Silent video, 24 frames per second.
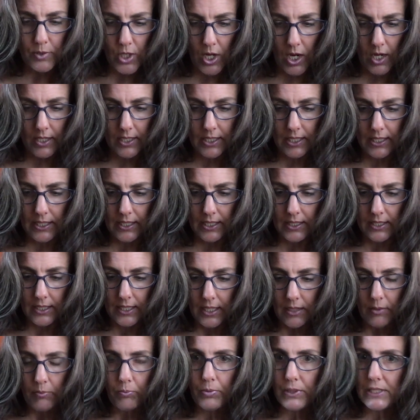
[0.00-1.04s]
talking and
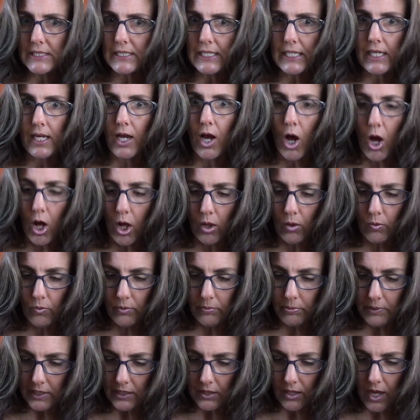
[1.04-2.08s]
get busy, all
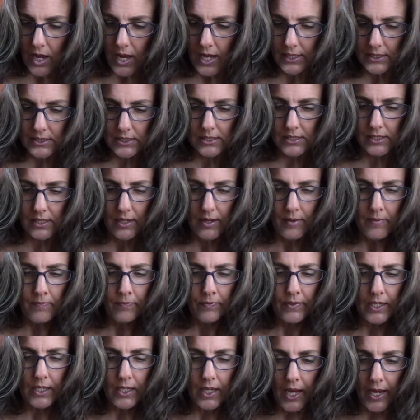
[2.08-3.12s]
will be lost,
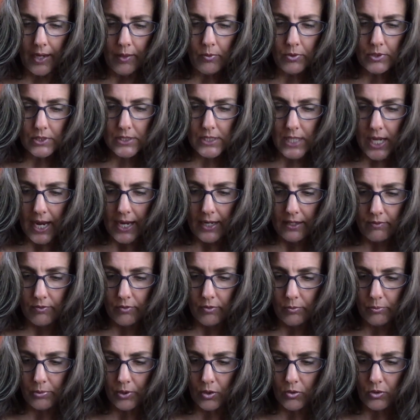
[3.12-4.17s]
and I will die of
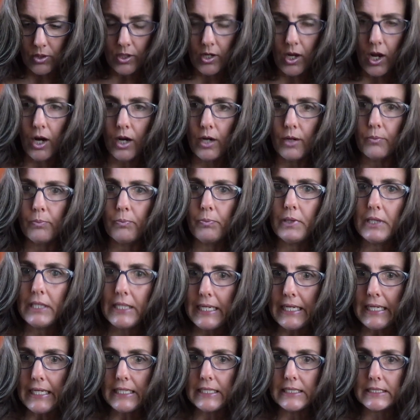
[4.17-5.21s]
a broken heart.
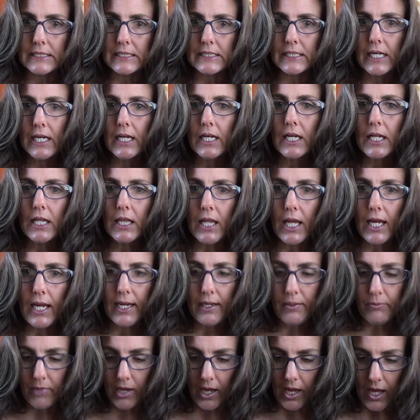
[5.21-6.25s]
Please
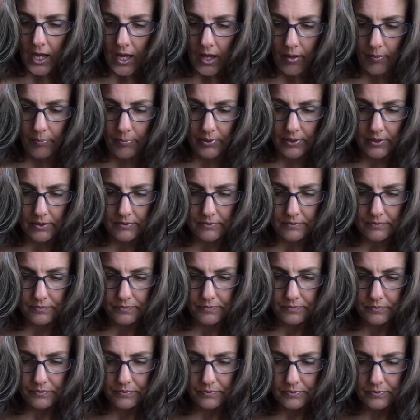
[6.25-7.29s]
climb up.
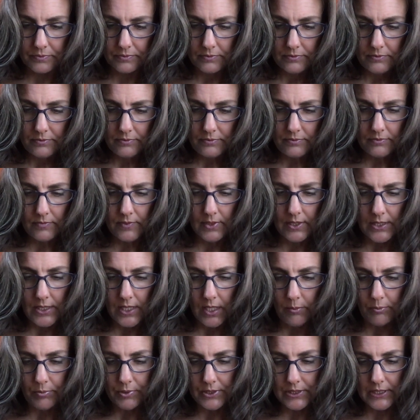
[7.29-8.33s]

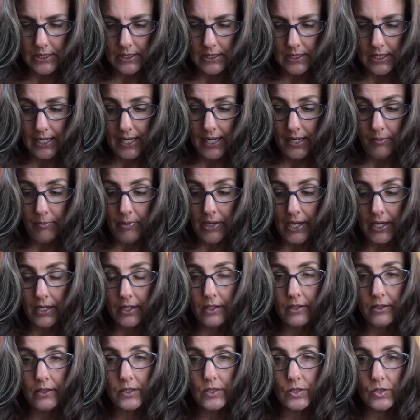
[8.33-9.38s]
Templeton lay back
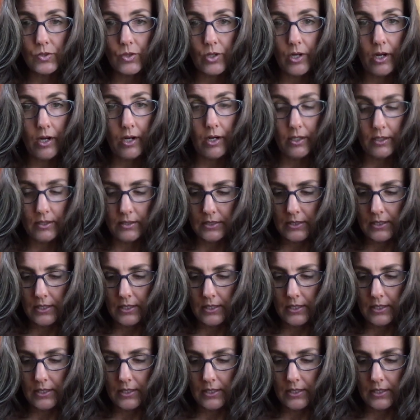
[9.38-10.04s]
in the straw.